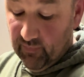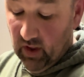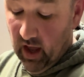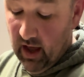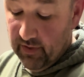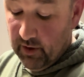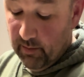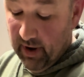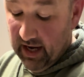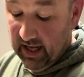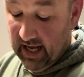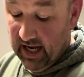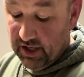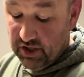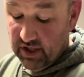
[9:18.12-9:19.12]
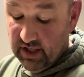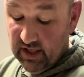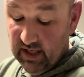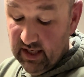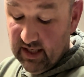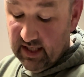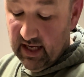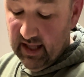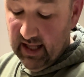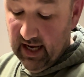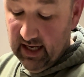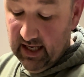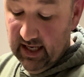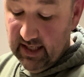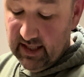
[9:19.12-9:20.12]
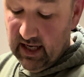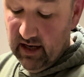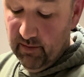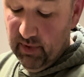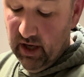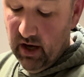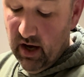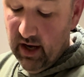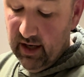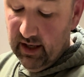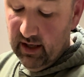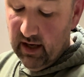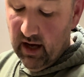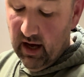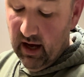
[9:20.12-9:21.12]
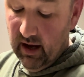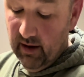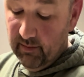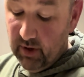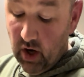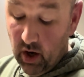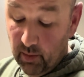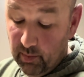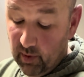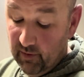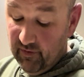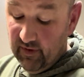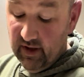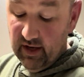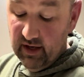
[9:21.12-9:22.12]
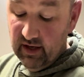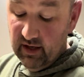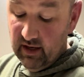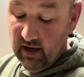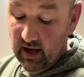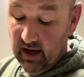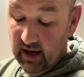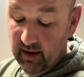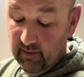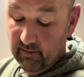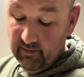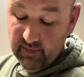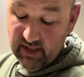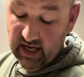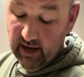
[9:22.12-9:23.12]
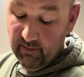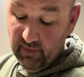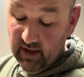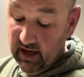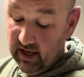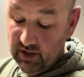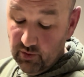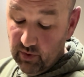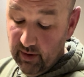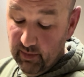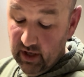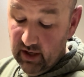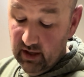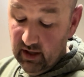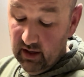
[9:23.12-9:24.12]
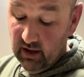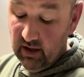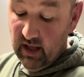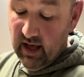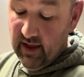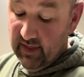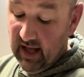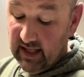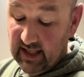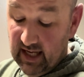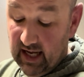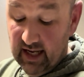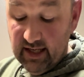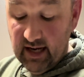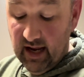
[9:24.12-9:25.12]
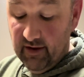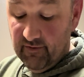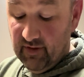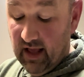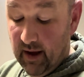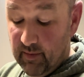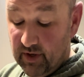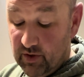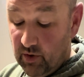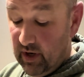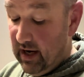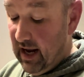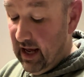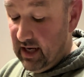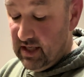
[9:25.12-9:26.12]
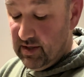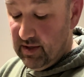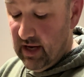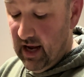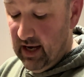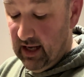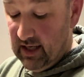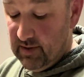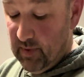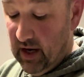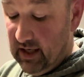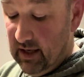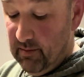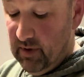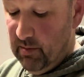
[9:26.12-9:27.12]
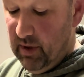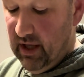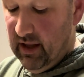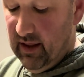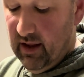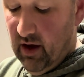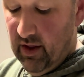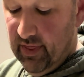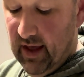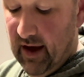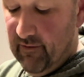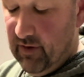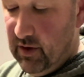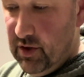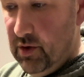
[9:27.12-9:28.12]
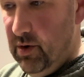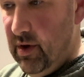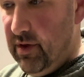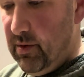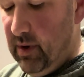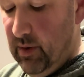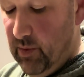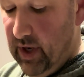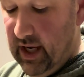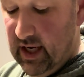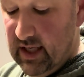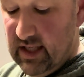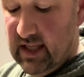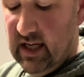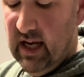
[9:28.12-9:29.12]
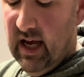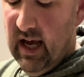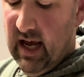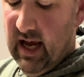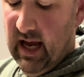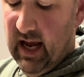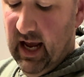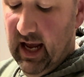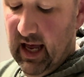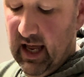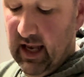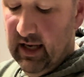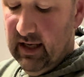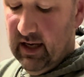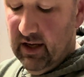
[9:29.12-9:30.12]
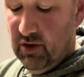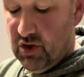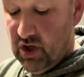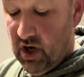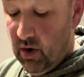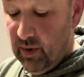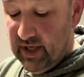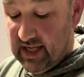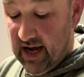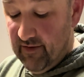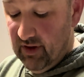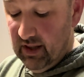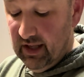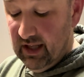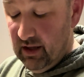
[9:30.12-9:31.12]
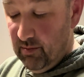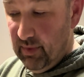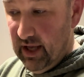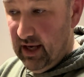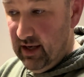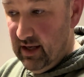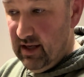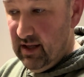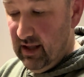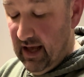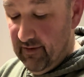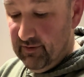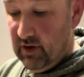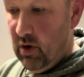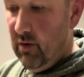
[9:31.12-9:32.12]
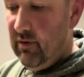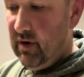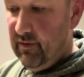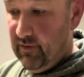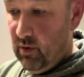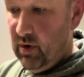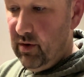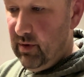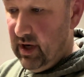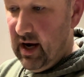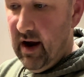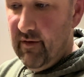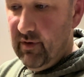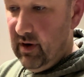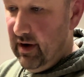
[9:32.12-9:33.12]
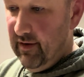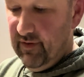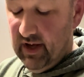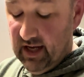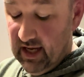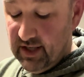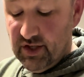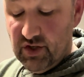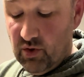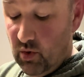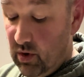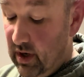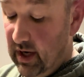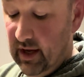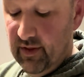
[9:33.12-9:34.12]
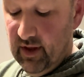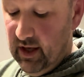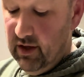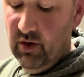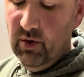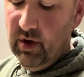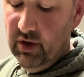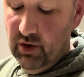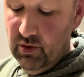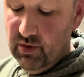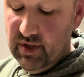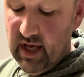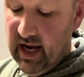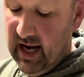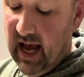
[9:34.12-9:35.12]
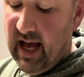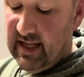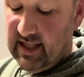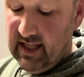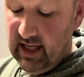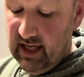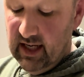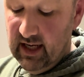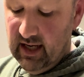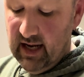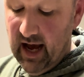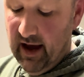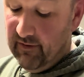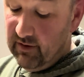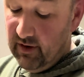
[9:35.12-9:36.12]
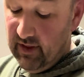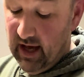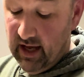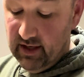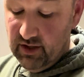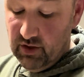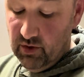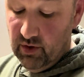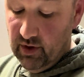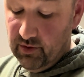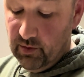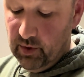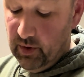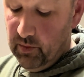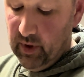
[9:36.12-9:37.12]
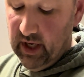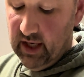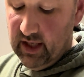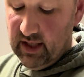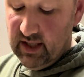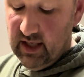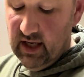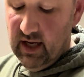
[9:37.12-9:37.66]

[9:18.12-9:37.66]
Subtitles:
Other medications that he's going to be on, carprofen, same thing as Rimadyl. That's the anti-inflammatory. I'd expect him to be on that for 2 to 3 weeks. And you should always have a little bit left over for recovery. If he gets sore or anything, you can use that as needed after that 2 to 3 weeks.